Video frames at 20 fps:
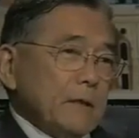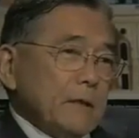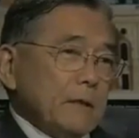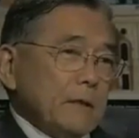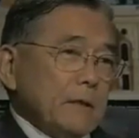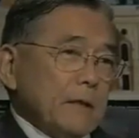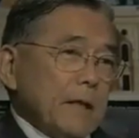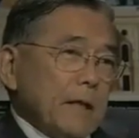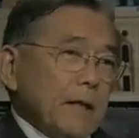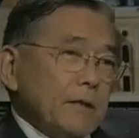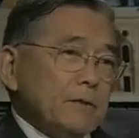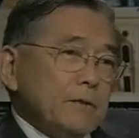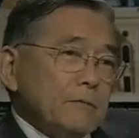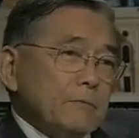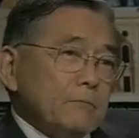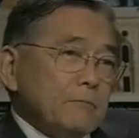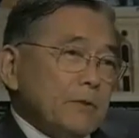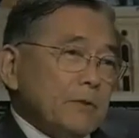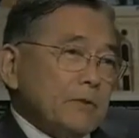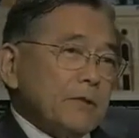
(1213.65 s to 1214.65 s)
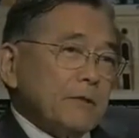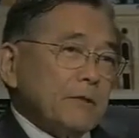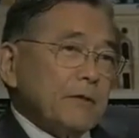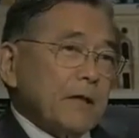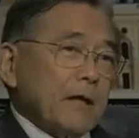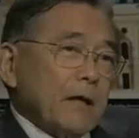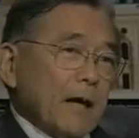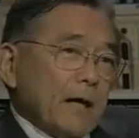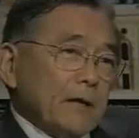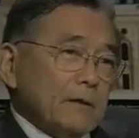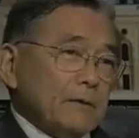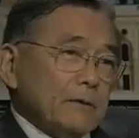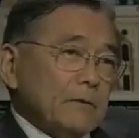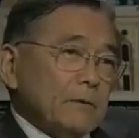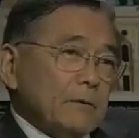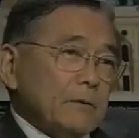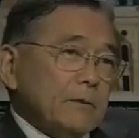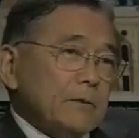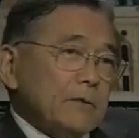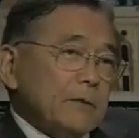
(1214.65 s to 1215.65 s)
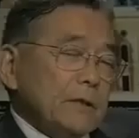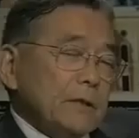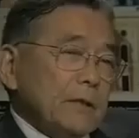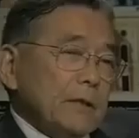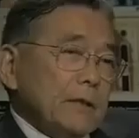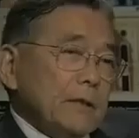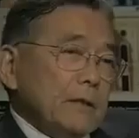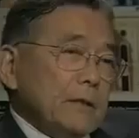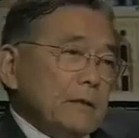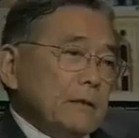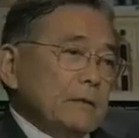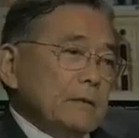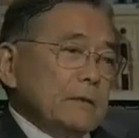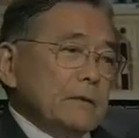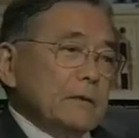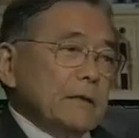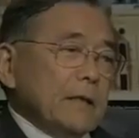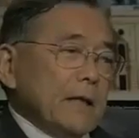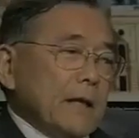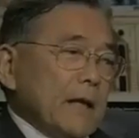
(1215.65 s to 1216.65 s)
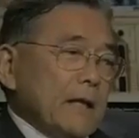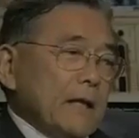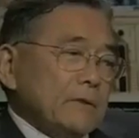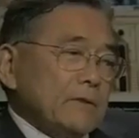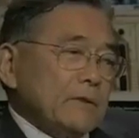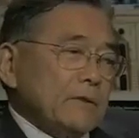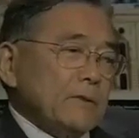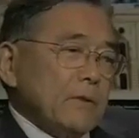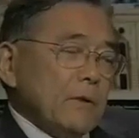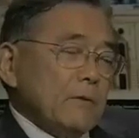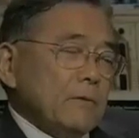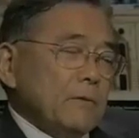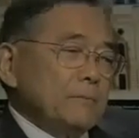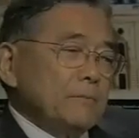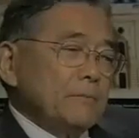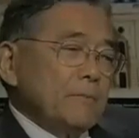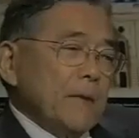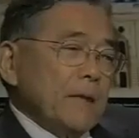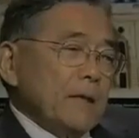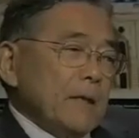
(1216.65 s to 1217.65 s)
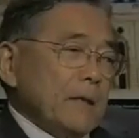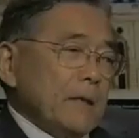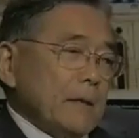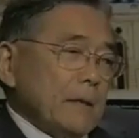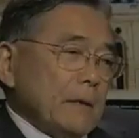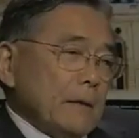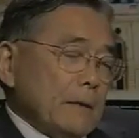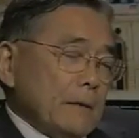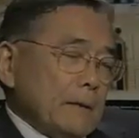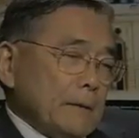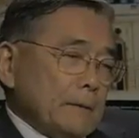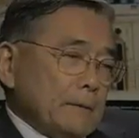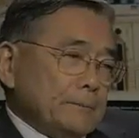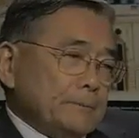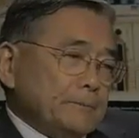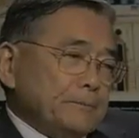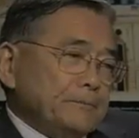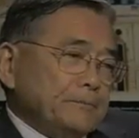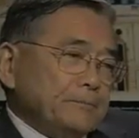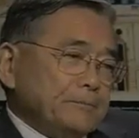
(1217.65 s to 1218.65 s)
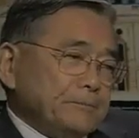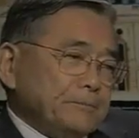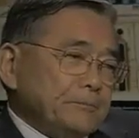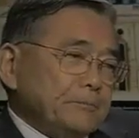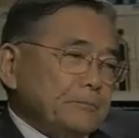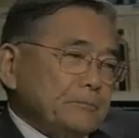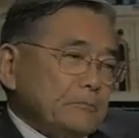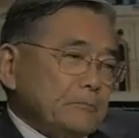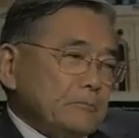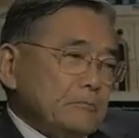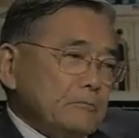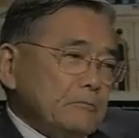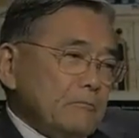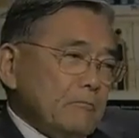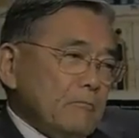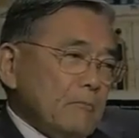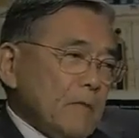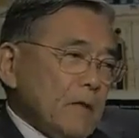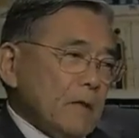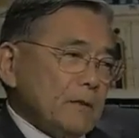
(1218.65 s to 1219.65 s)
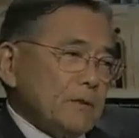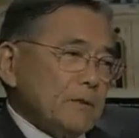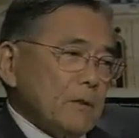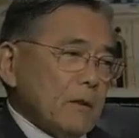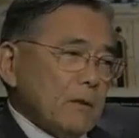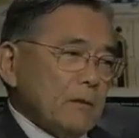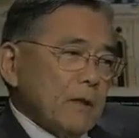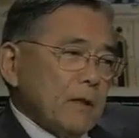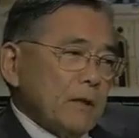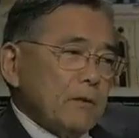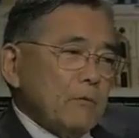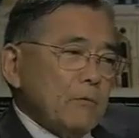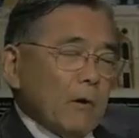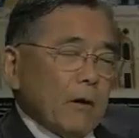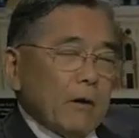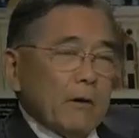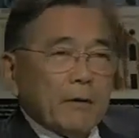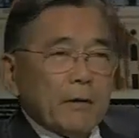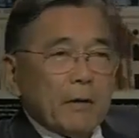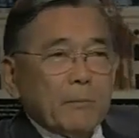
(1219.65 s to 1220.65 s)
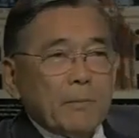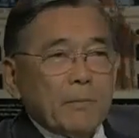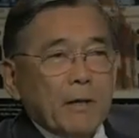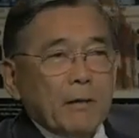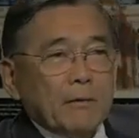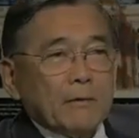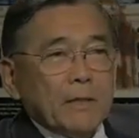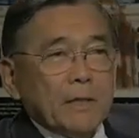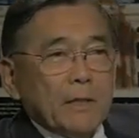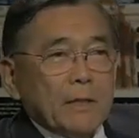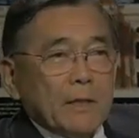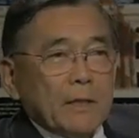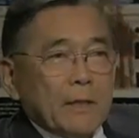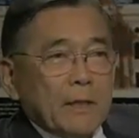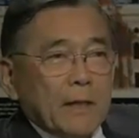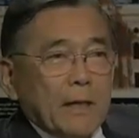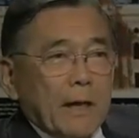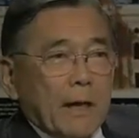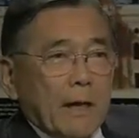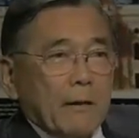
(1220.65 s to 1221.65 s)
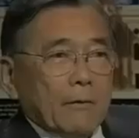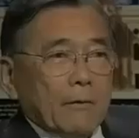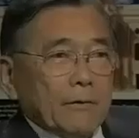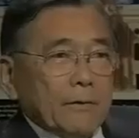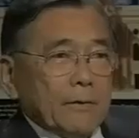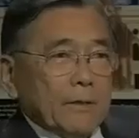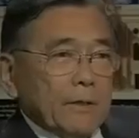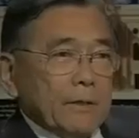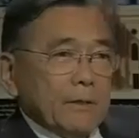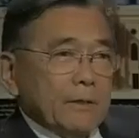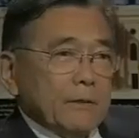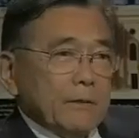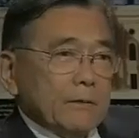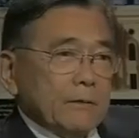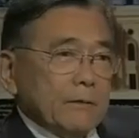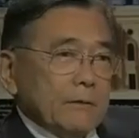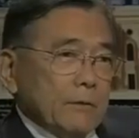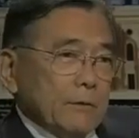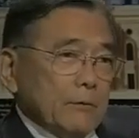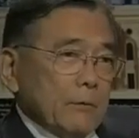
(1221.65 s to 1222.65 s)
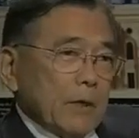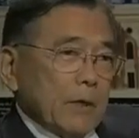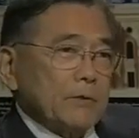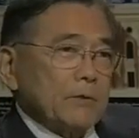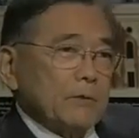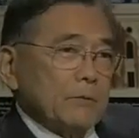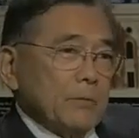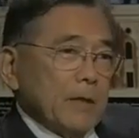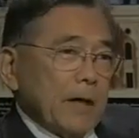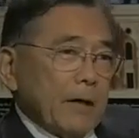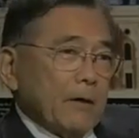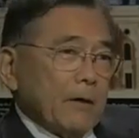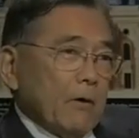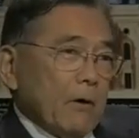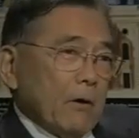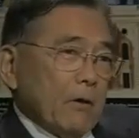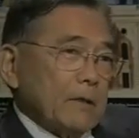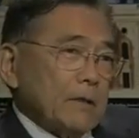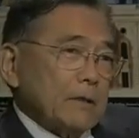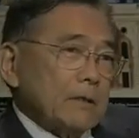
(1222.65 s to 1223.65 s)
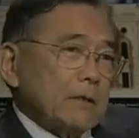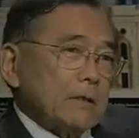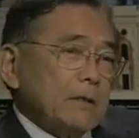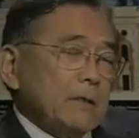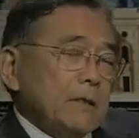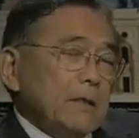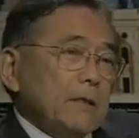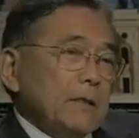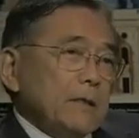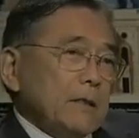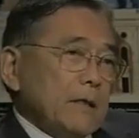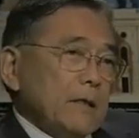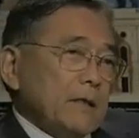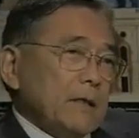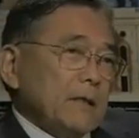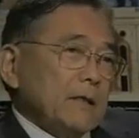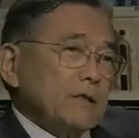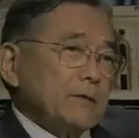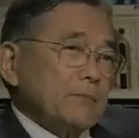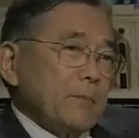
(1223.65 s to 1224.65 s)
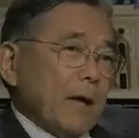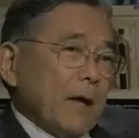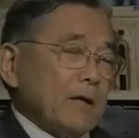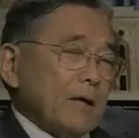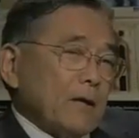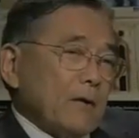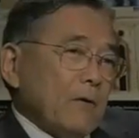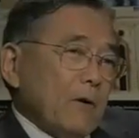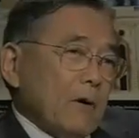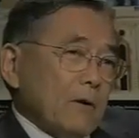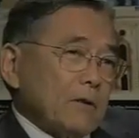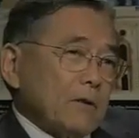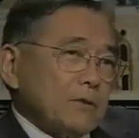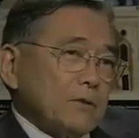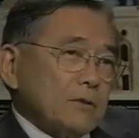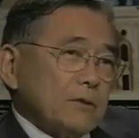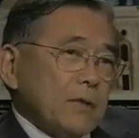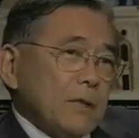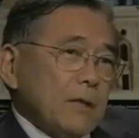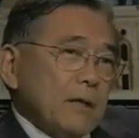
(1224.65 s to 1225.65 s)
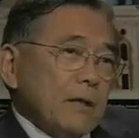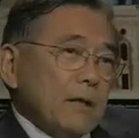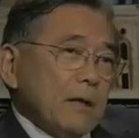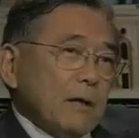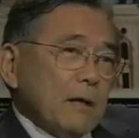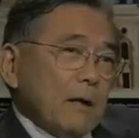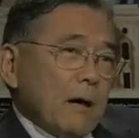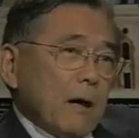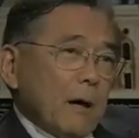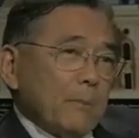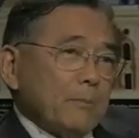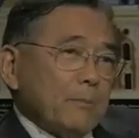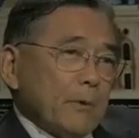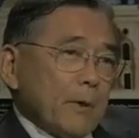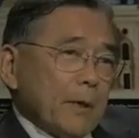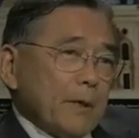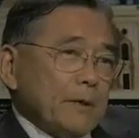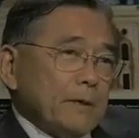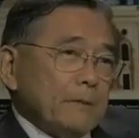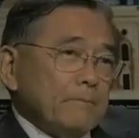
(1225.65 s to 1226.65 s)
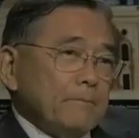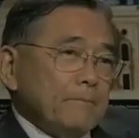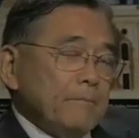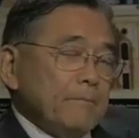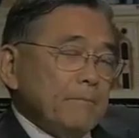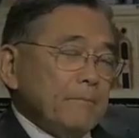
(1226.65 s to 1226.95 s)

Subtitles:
Asian Pacific Islanders. And so I started inquiring about how the Congressional Black Caucus and the Hispanic Caucus operated,